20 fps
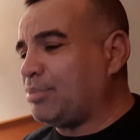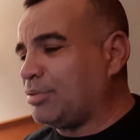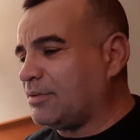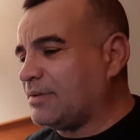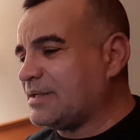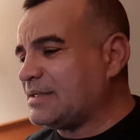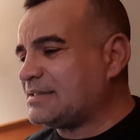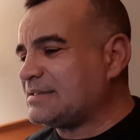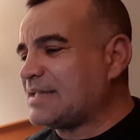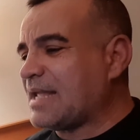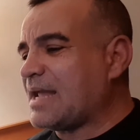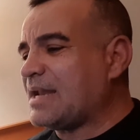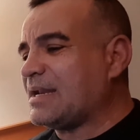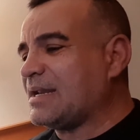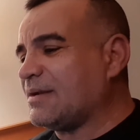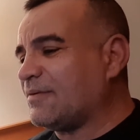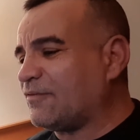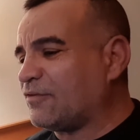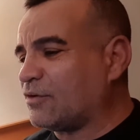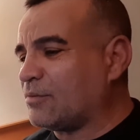police that
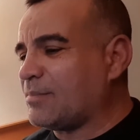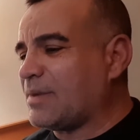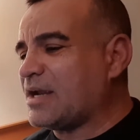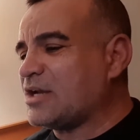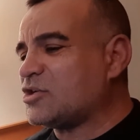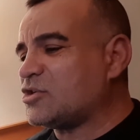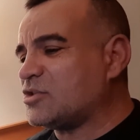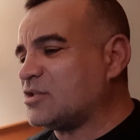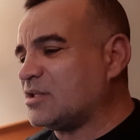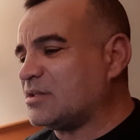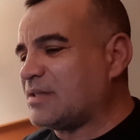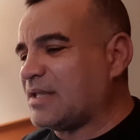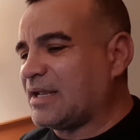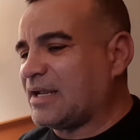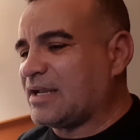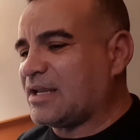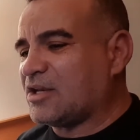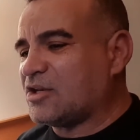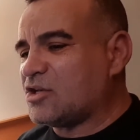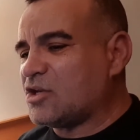information that they
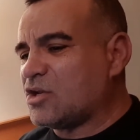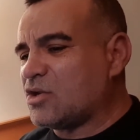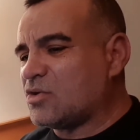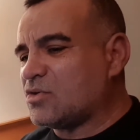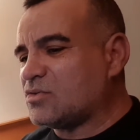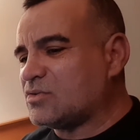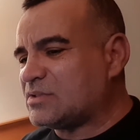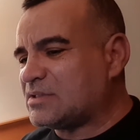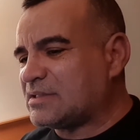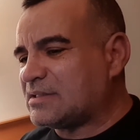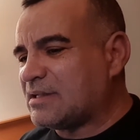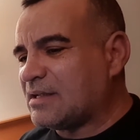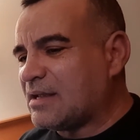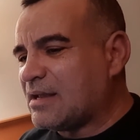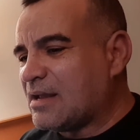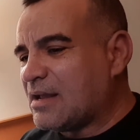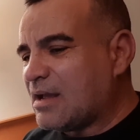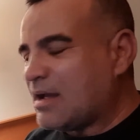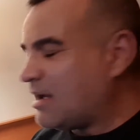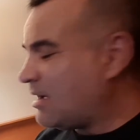can use
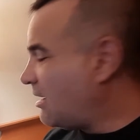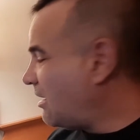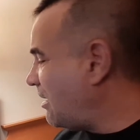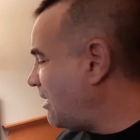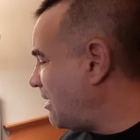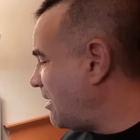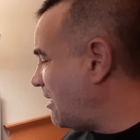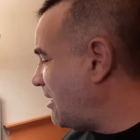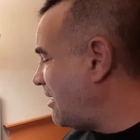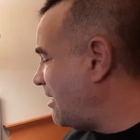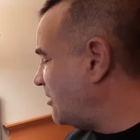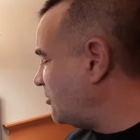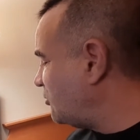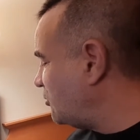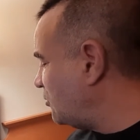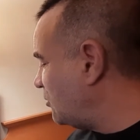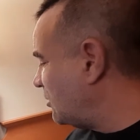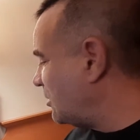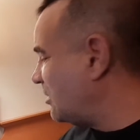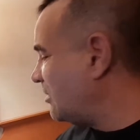
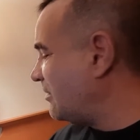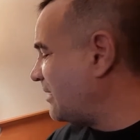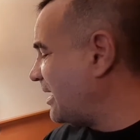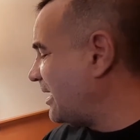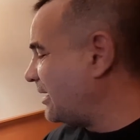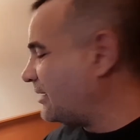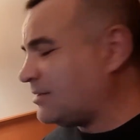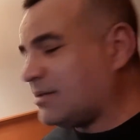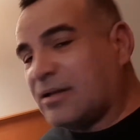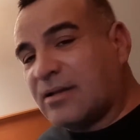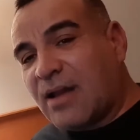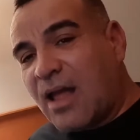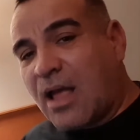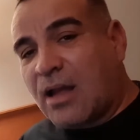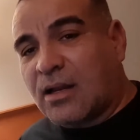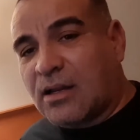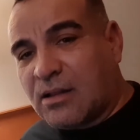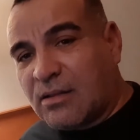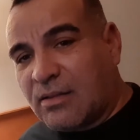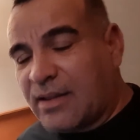to collect and
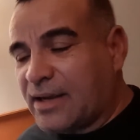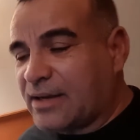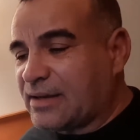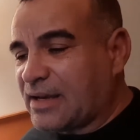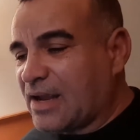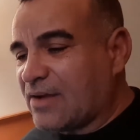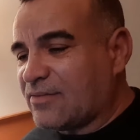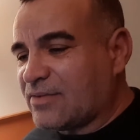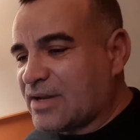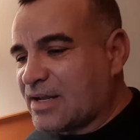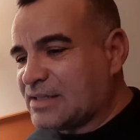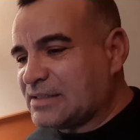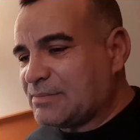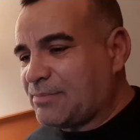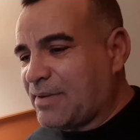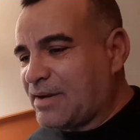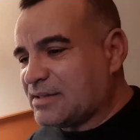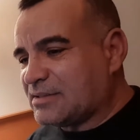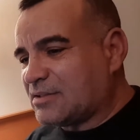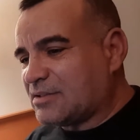not collect evidence
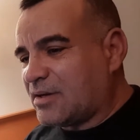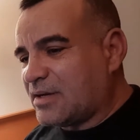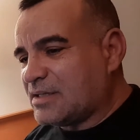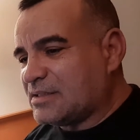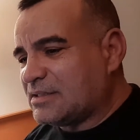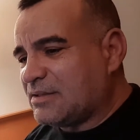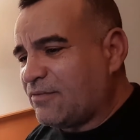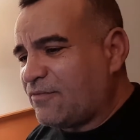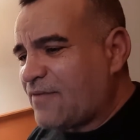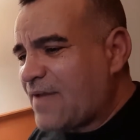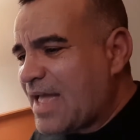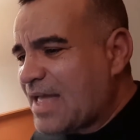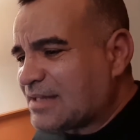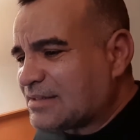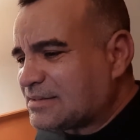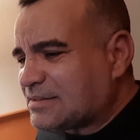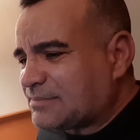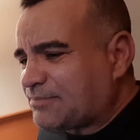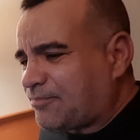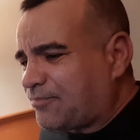based on his
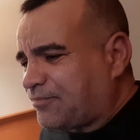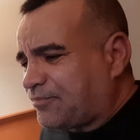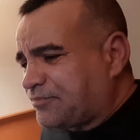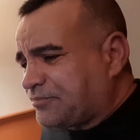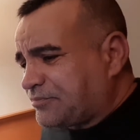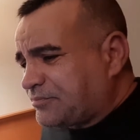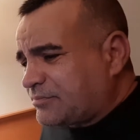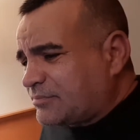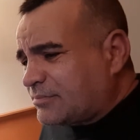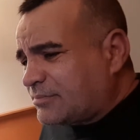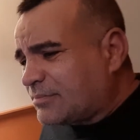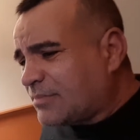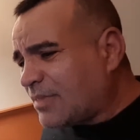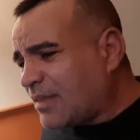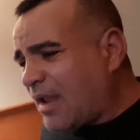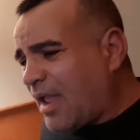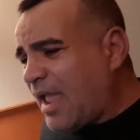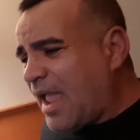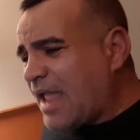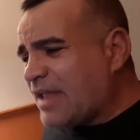defense.
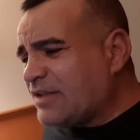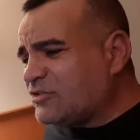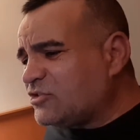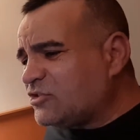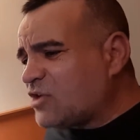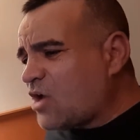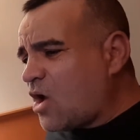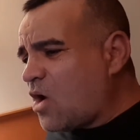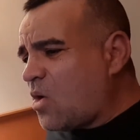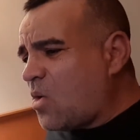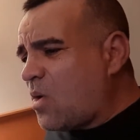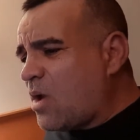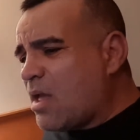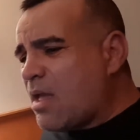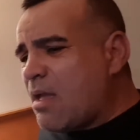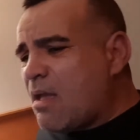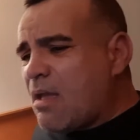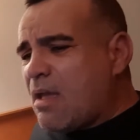And so